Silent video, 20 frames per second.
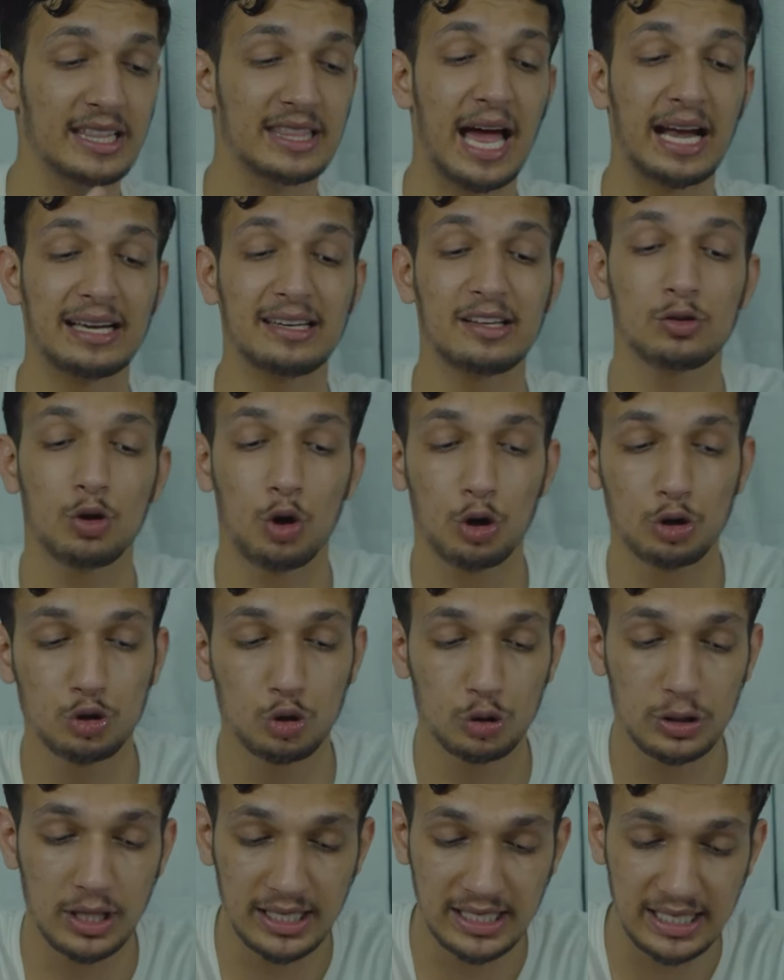that is
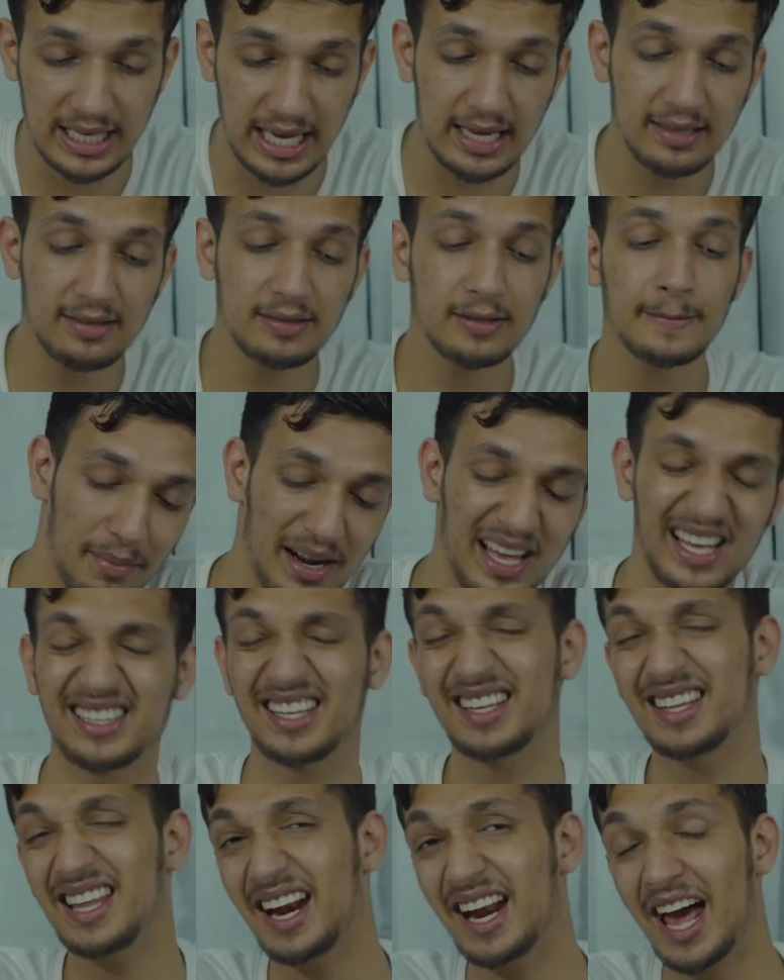also the case. But other
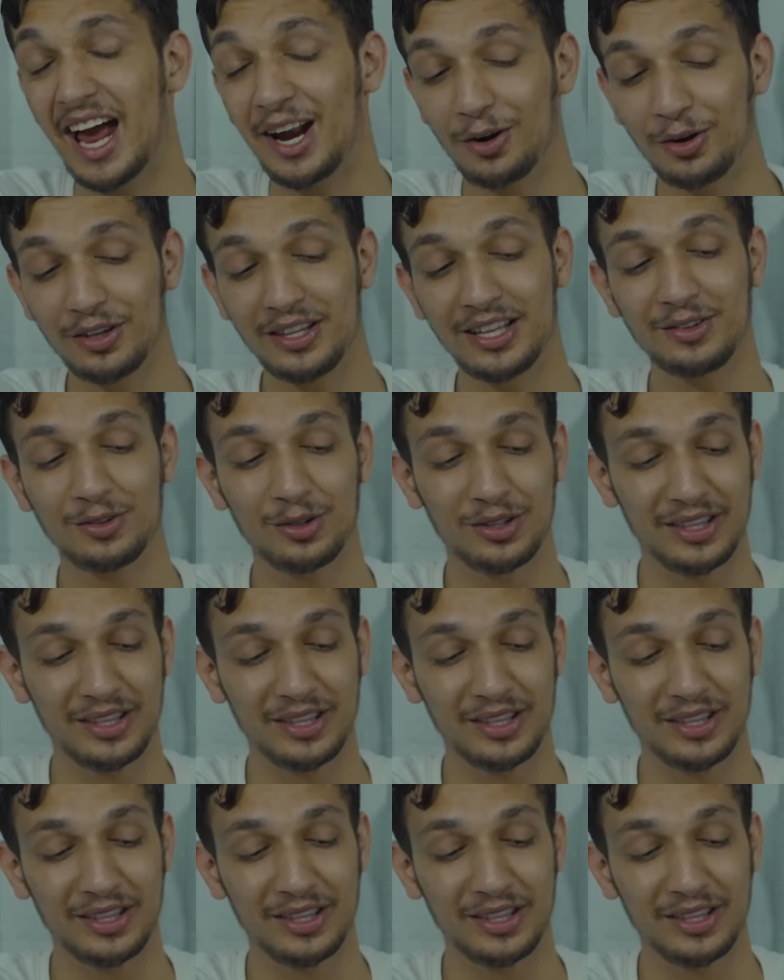than that, I don't think so